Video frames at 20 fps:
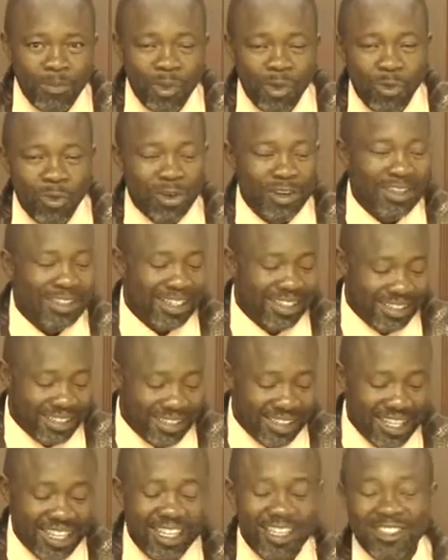We want to just
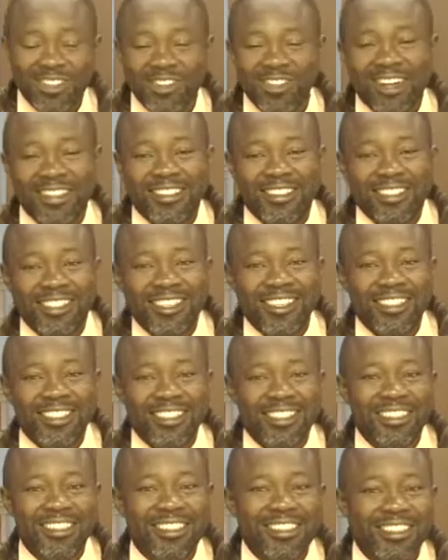say
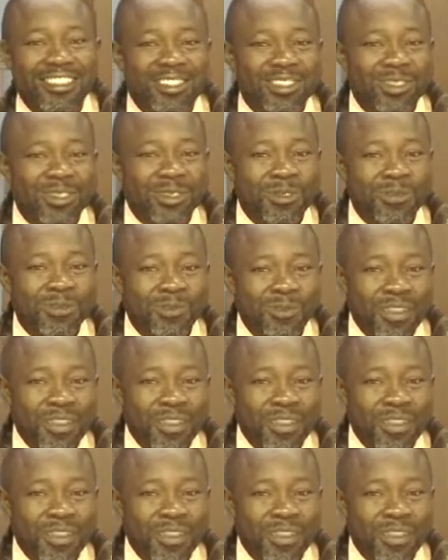congratulations to